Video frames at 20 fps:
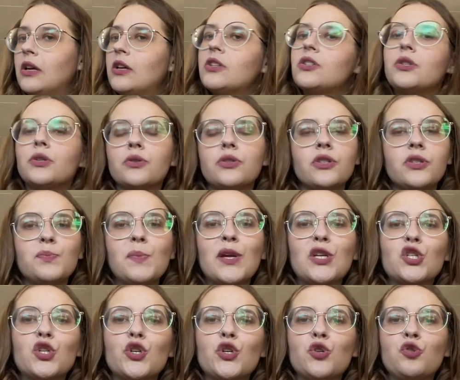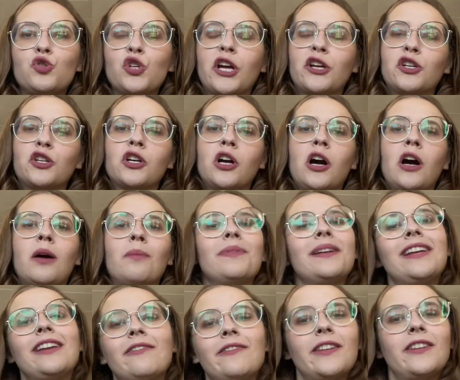So just make sure you check your comp,
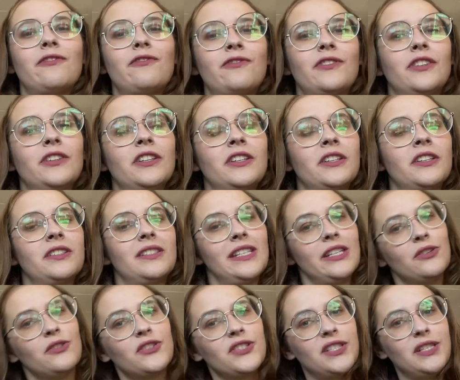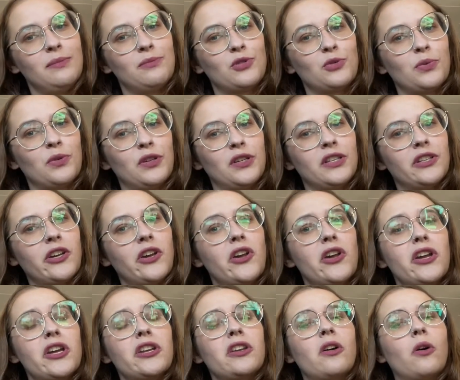even if the deal seems really
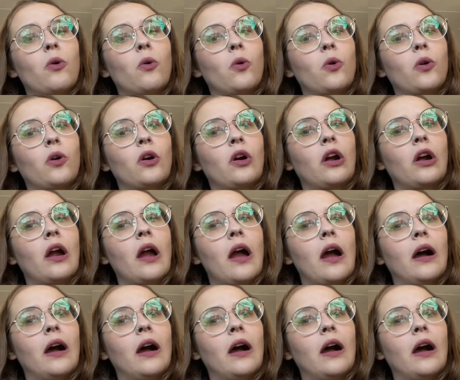good, or